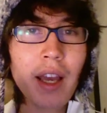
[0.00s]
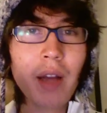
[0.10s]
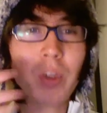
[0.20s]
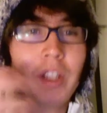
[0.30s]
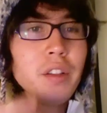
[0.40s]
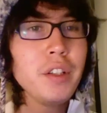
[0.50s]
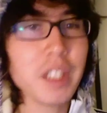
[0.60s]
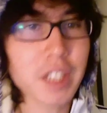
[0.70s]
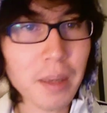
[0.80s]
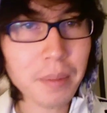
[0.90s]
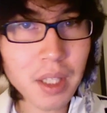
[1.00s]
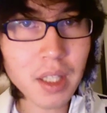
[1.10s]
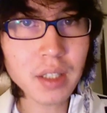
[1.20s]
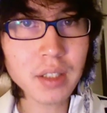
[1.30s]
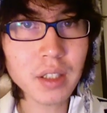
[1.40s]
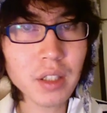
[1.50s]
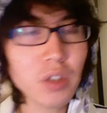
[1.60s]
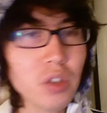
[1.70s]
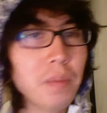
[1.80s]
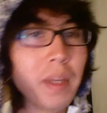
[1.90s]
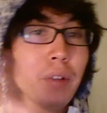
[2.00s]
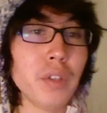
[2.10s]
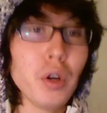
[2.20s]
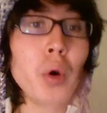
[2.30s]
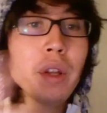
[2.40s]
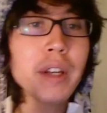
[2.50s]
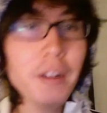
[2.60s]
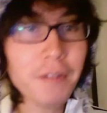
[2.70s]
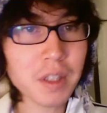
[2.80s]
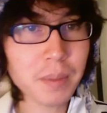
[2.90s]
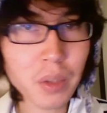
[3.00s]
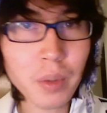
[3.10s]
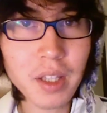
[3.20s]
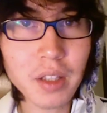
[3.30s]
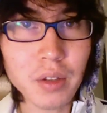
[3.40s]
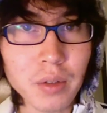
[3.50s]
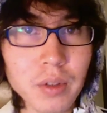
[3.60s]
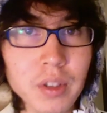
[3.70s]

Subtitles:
and when you're learning Japanese, you should be able to know the difference between the two